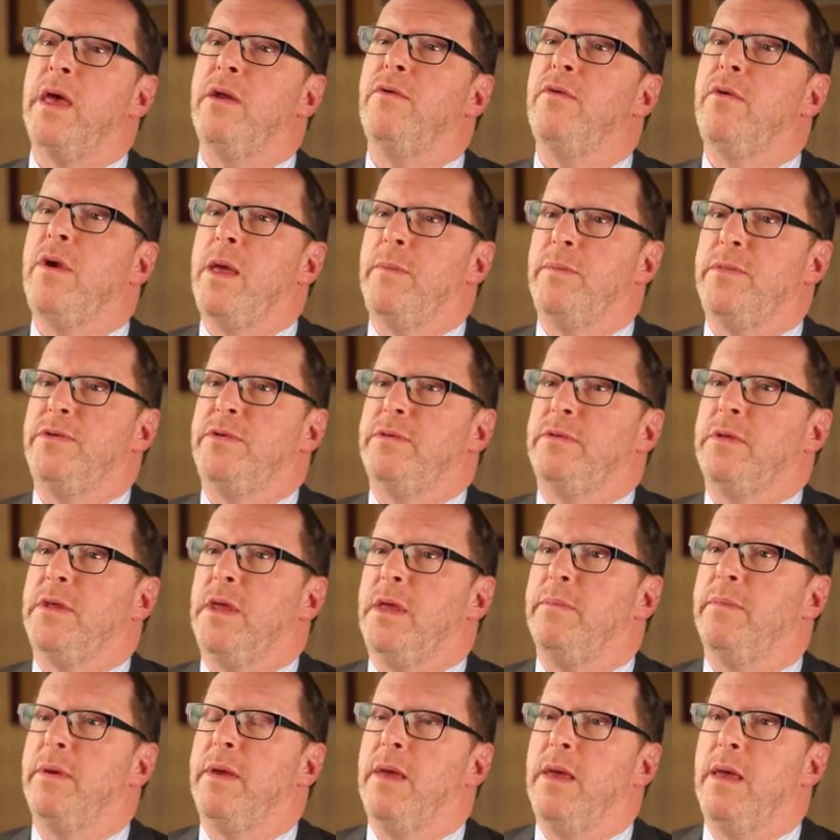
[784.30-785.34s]
and REM
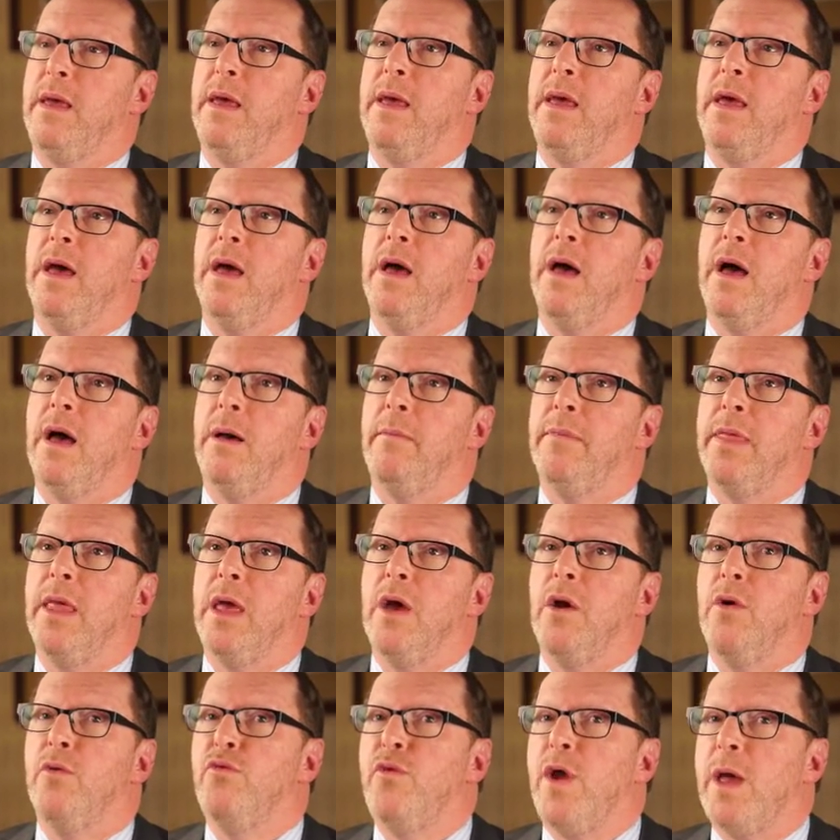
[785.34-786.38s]
sleep.
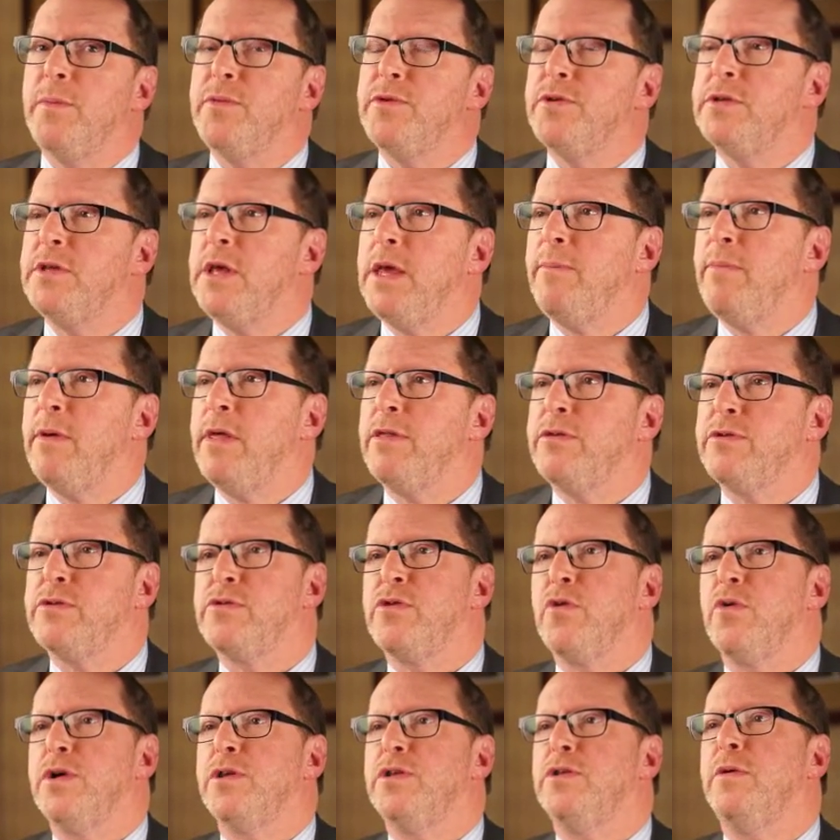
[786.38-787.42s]
REM sleep is
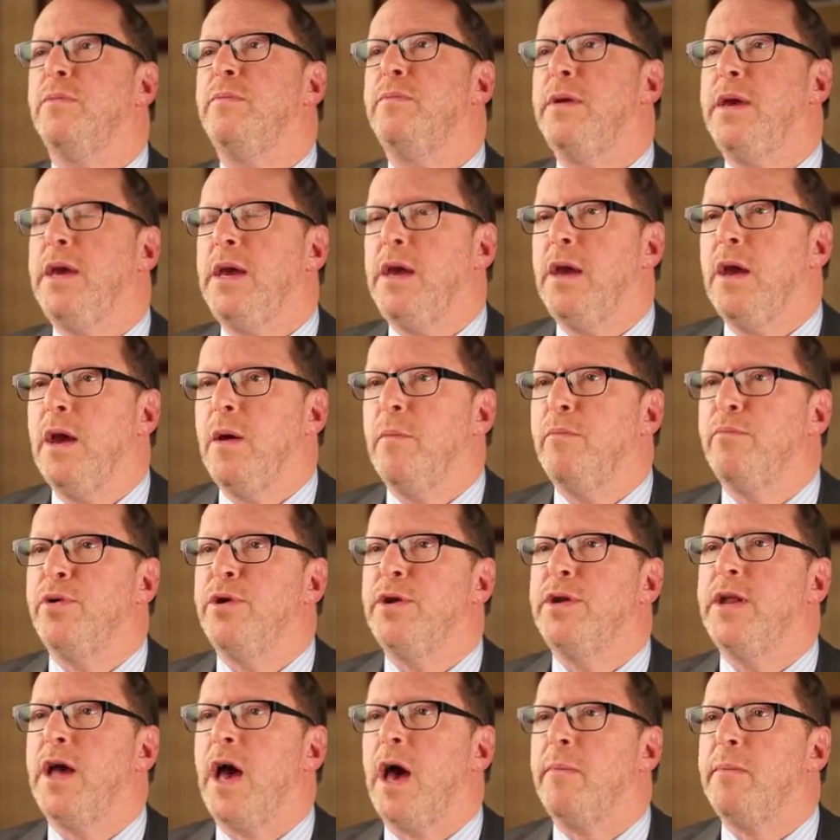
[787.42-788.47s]
thought to be
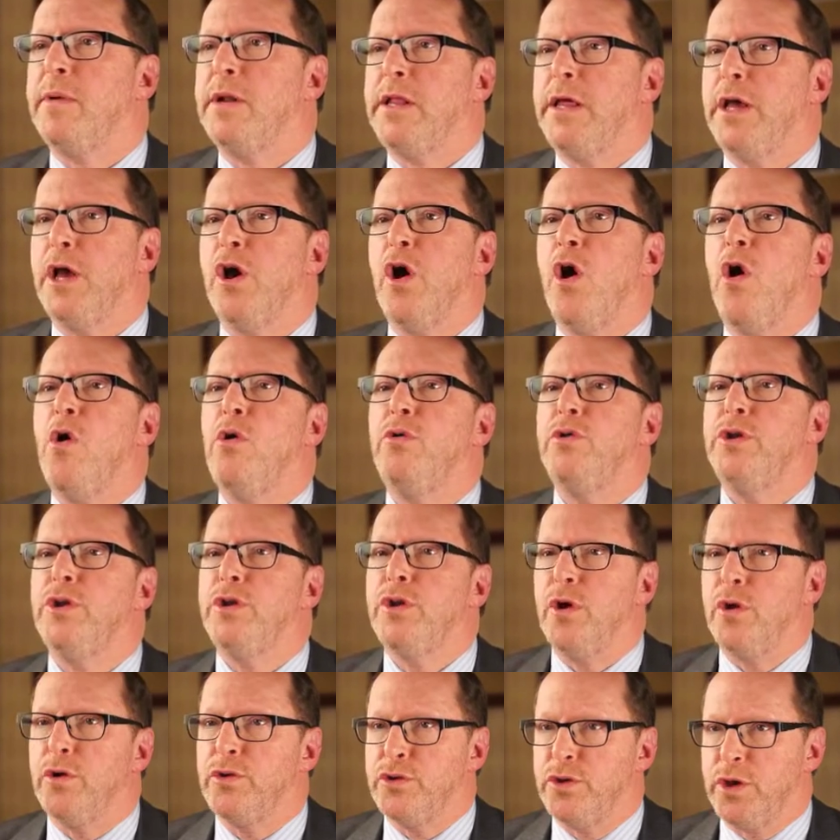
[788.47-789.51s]
predominantly
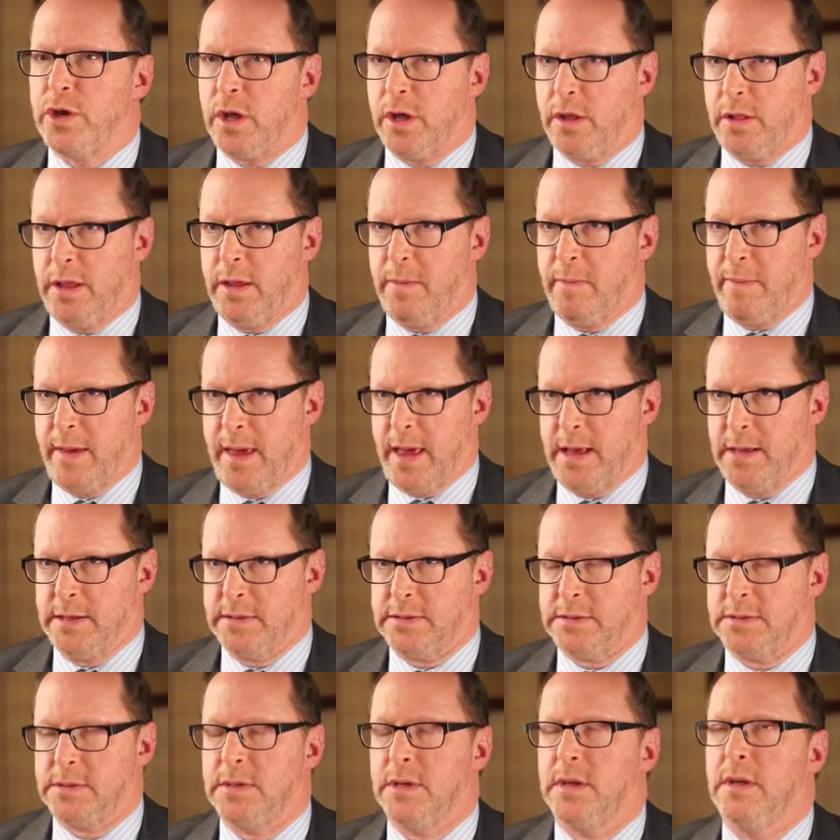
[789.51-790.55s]
cholinergically
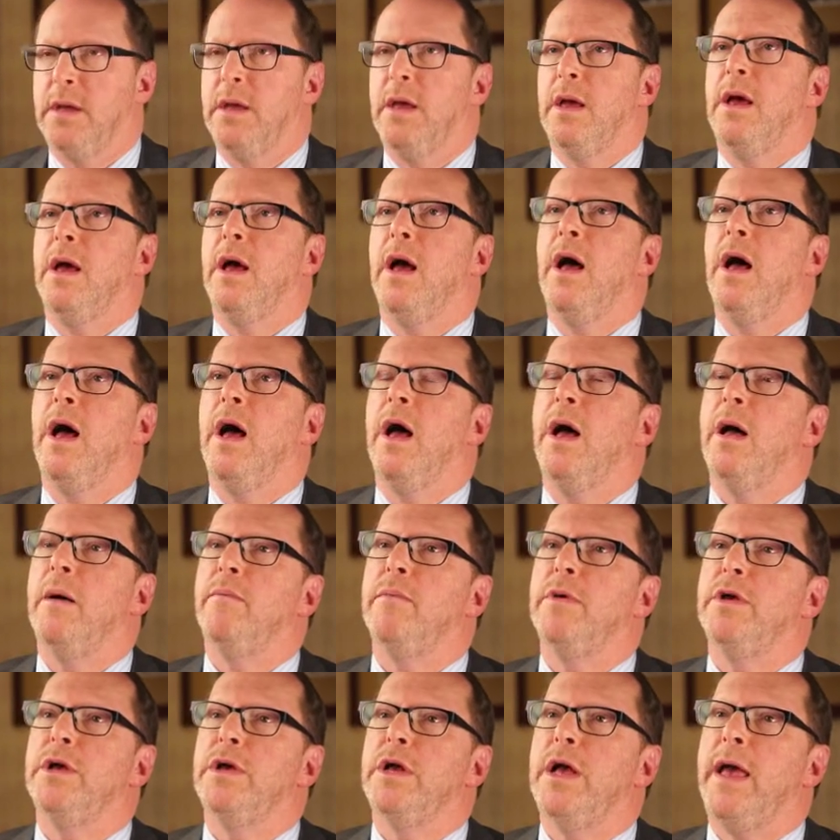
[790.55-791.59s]
based.
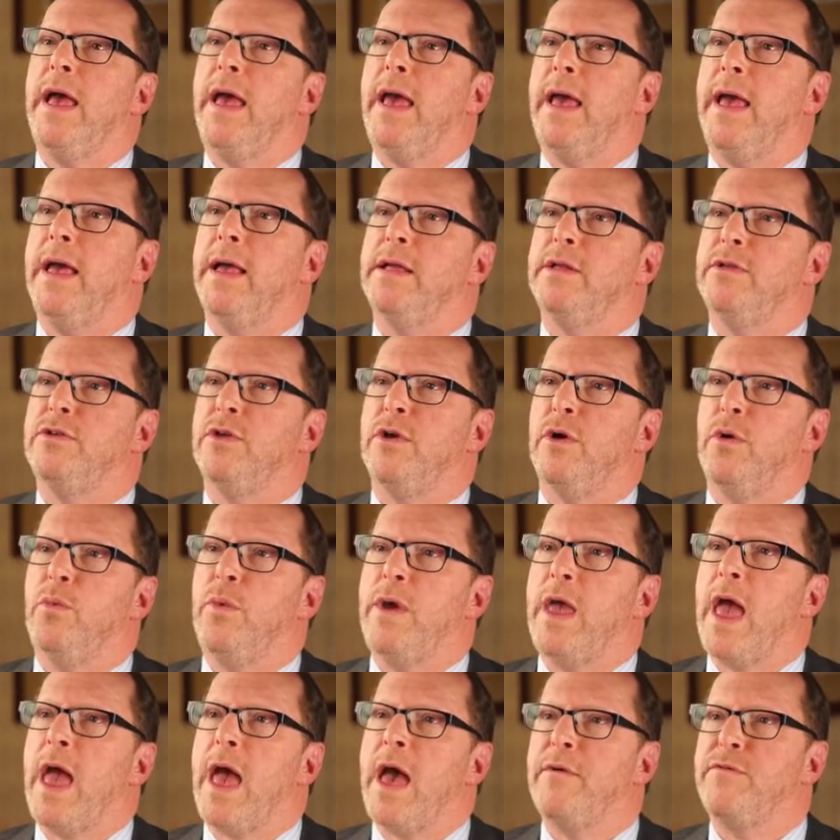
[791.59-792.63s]
And
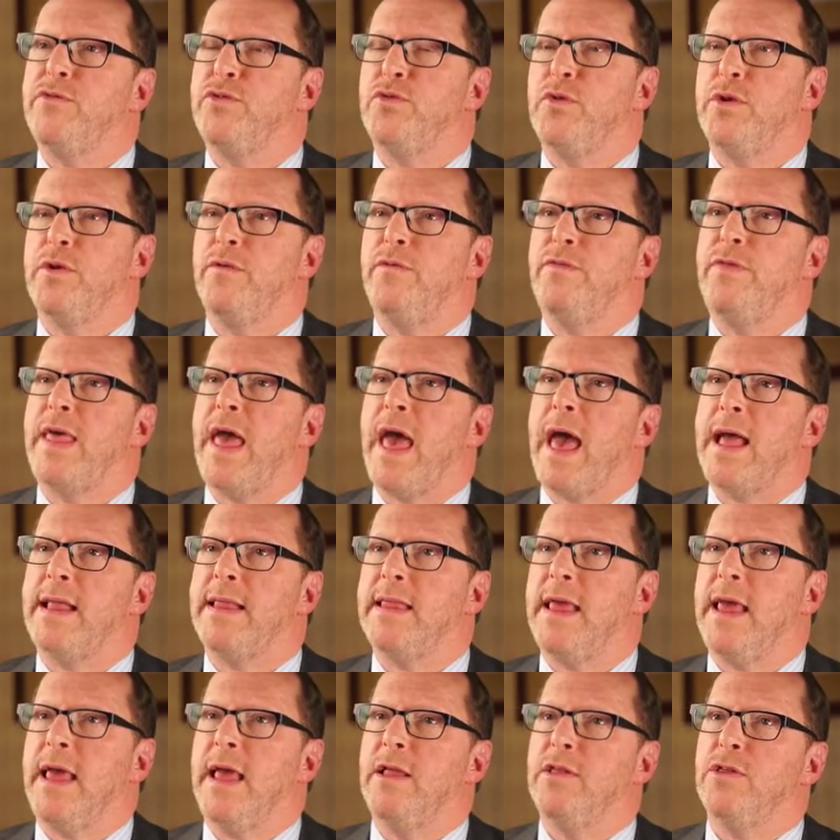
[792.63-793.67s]
we have sort of that
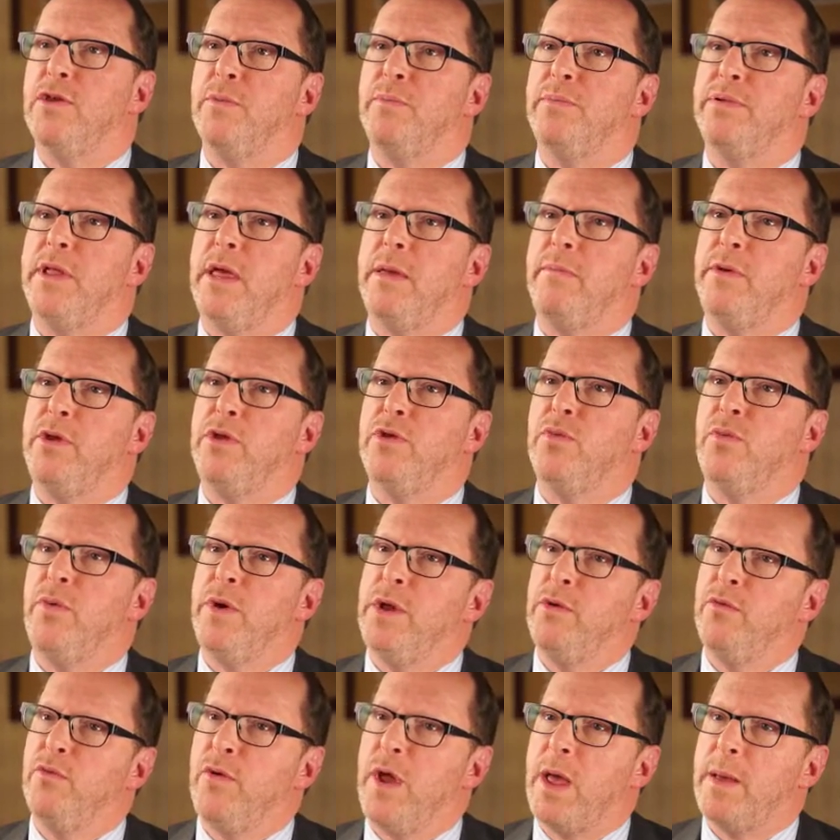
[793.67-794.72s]
interplay
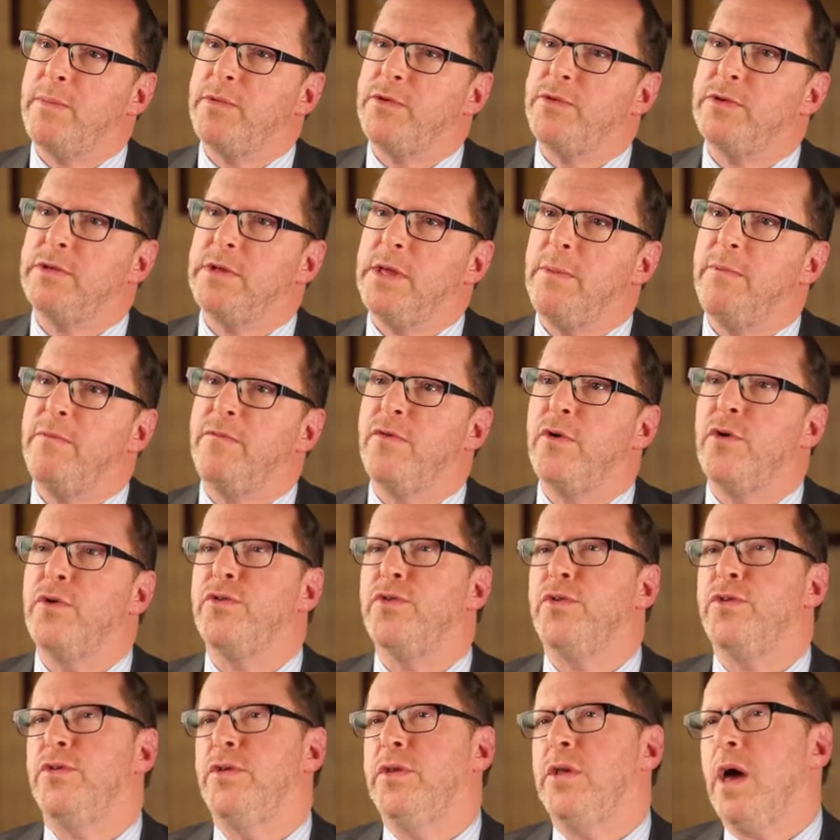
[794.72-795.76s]
between REM sleep
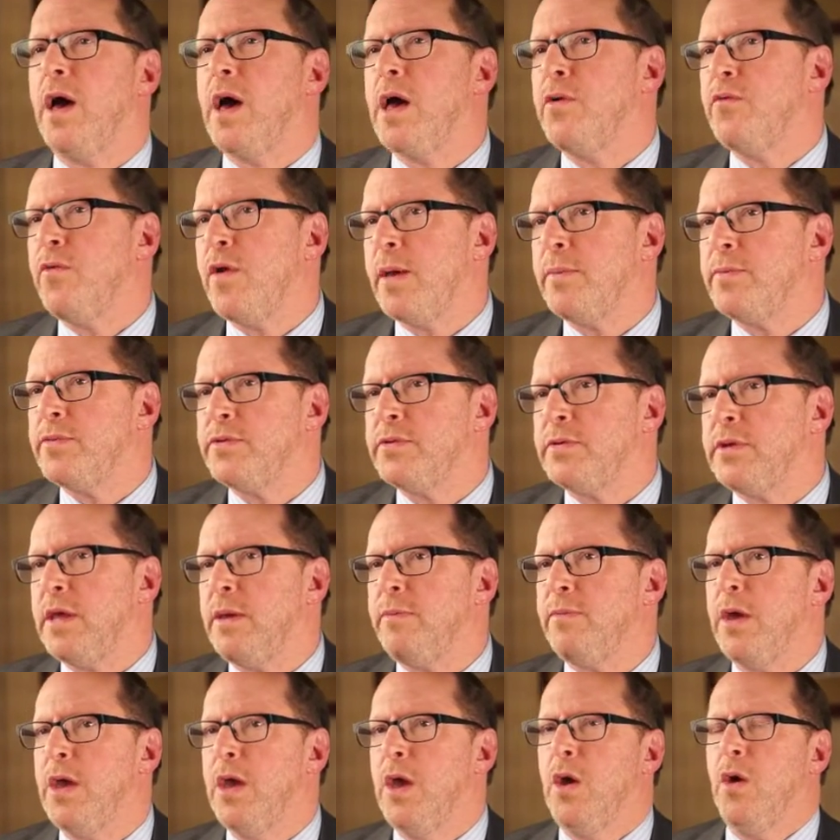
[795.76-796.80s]
versus non-REM
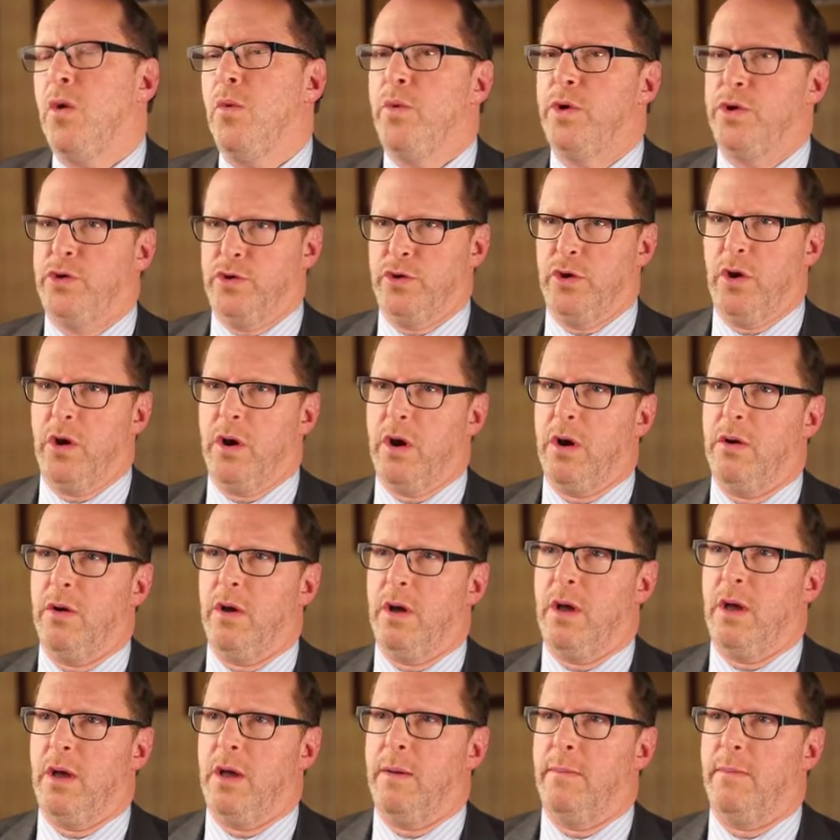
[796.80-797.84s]
sleep, which
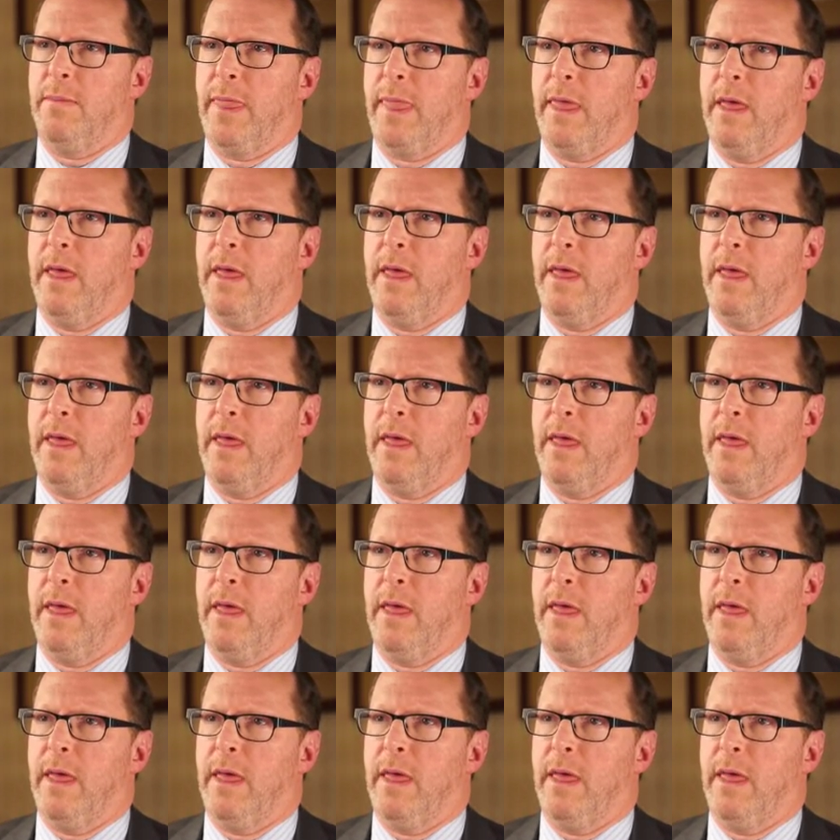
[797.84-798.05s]
are,